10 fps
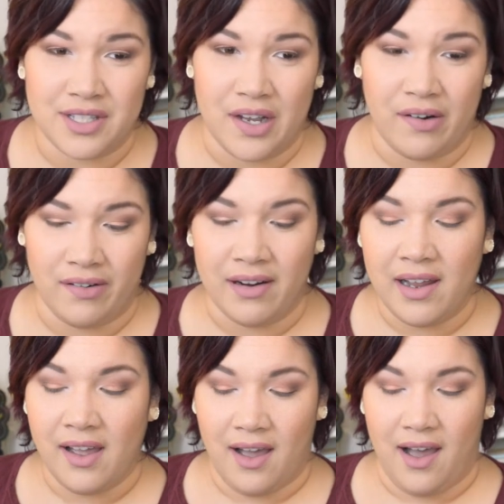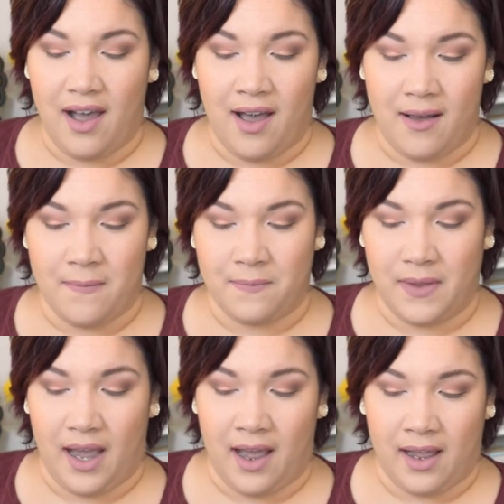So
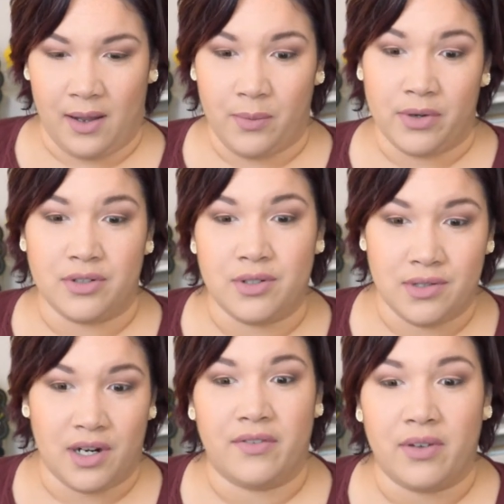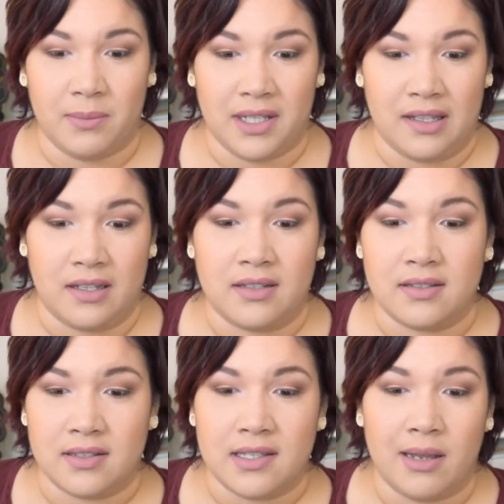I want to start filming
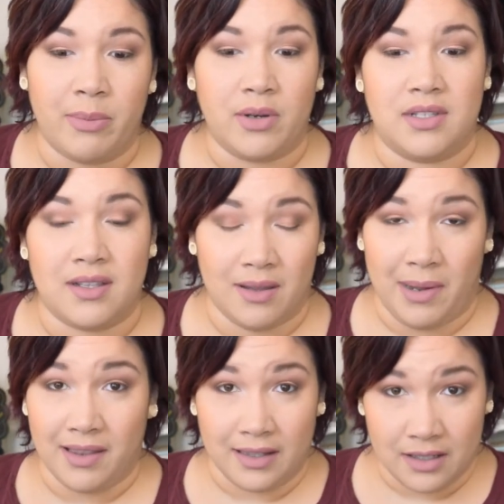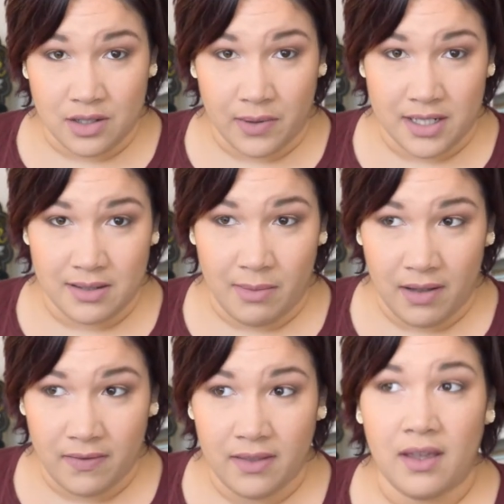these and posting them at least twice a
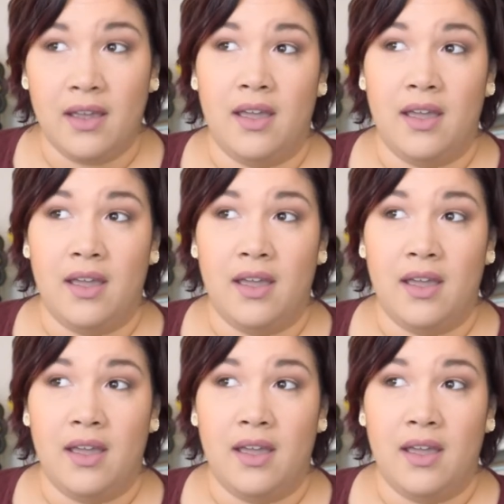month,